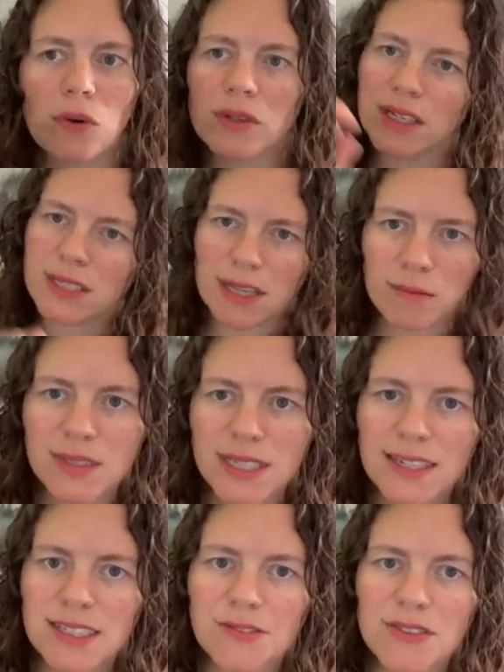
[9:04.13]
Only some
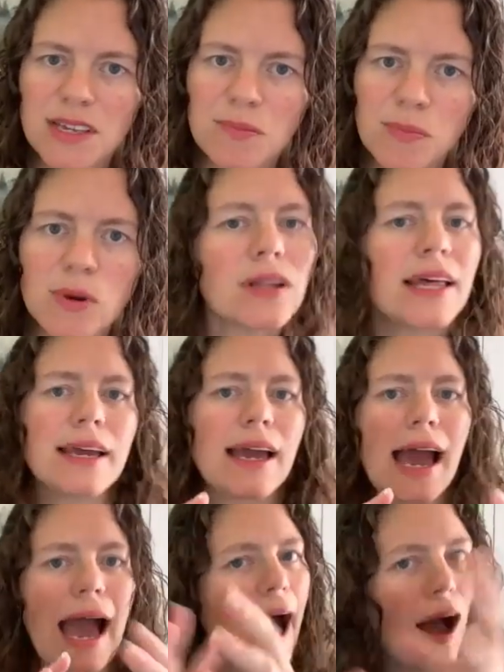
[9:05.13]
sets of the input? Like,
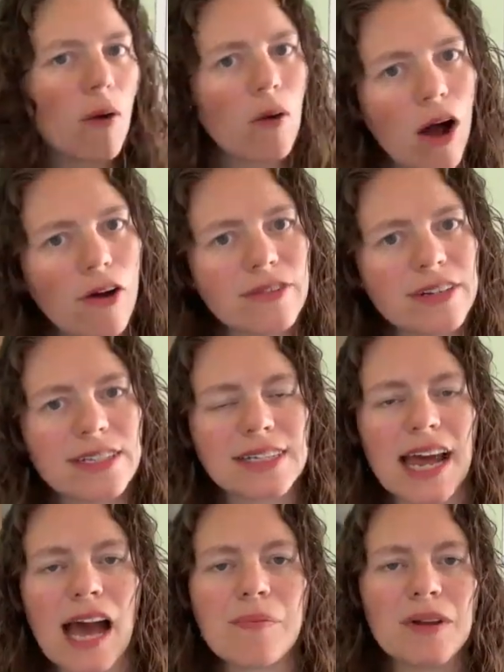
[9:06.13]
how often does
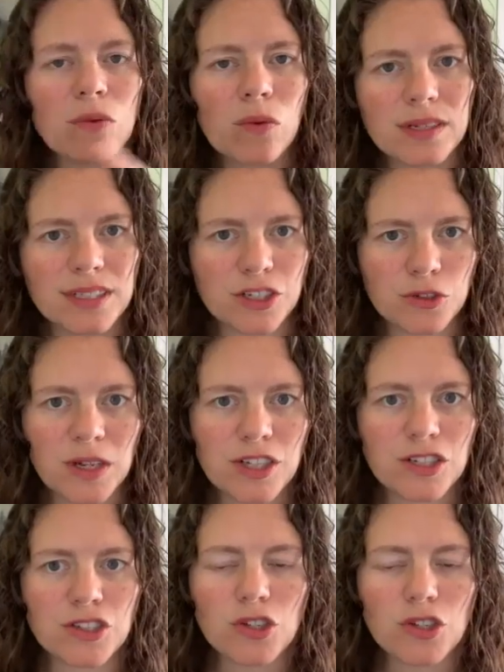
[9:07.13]
it happen in what situation?